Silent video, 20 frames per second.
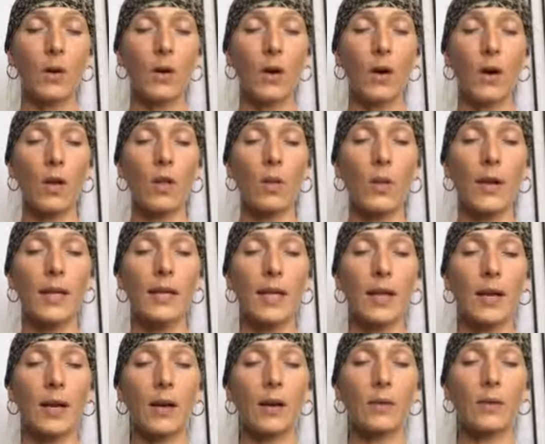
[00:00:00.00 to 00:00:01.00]
all the way
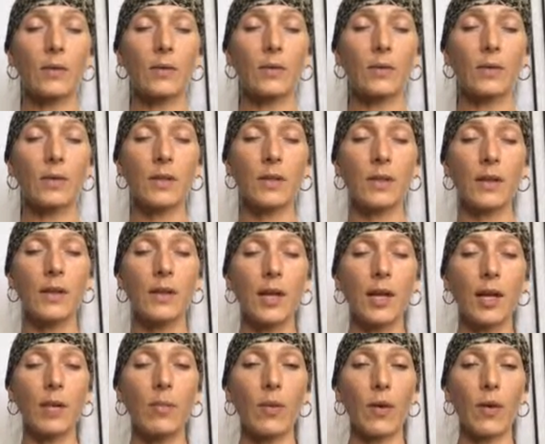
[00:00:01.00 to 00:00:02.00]
down to the
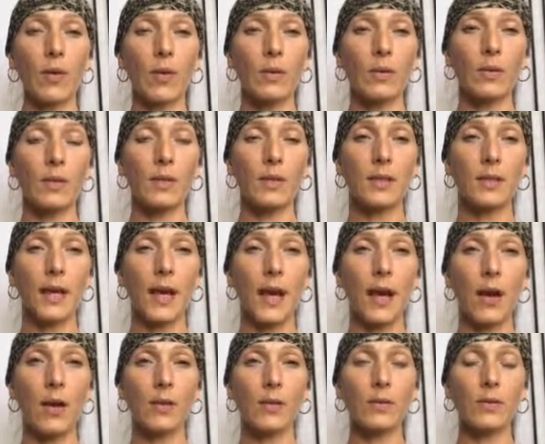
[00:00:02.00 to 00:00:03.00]
tailbone,
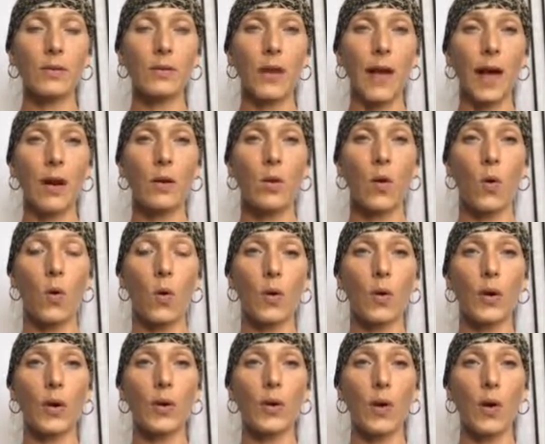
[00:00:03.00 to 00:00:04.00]
down that
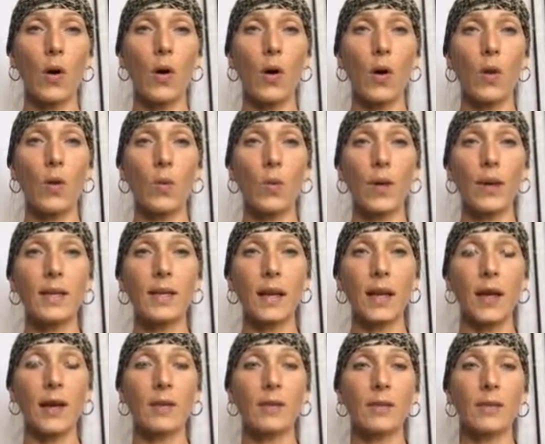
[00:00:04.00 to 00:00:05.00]
cord, all the way
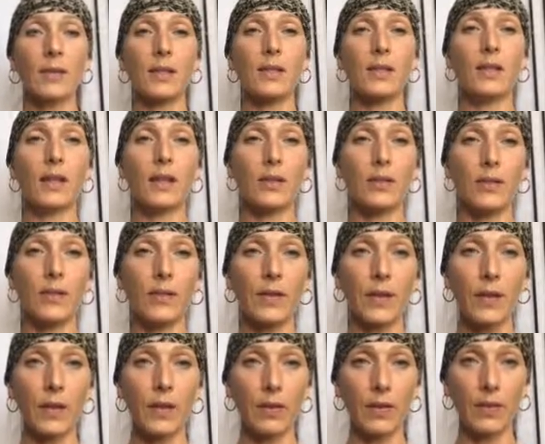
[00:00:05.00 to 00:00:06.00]
down to the center of
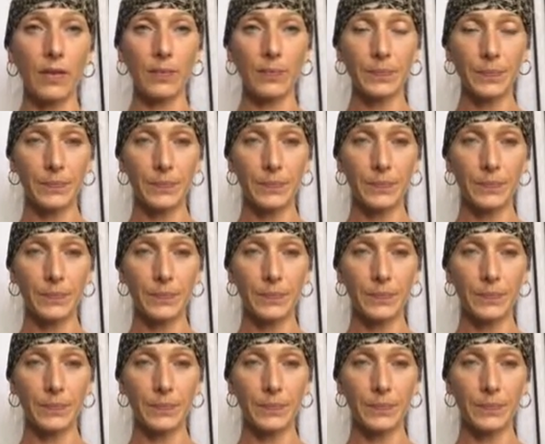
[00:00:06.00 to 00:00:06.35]
the earth.